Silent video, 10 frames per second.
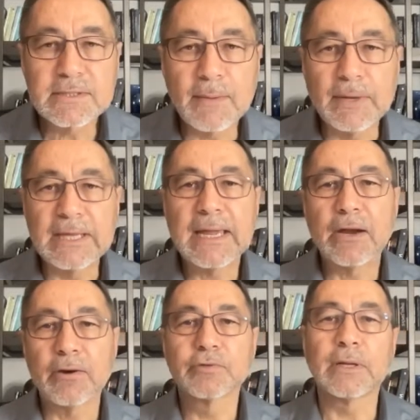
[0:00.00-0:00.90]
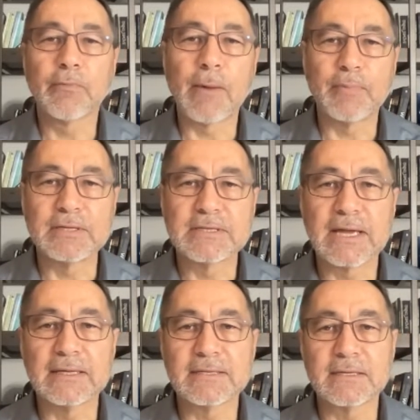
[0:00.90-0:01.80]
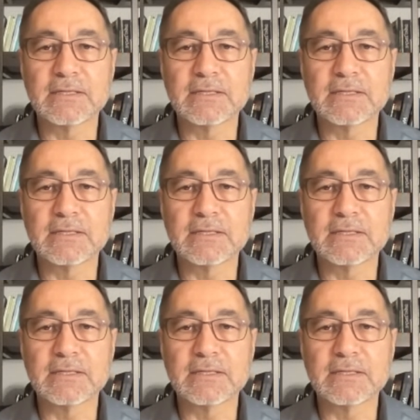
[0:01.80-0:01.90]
Somebody Cares really represents.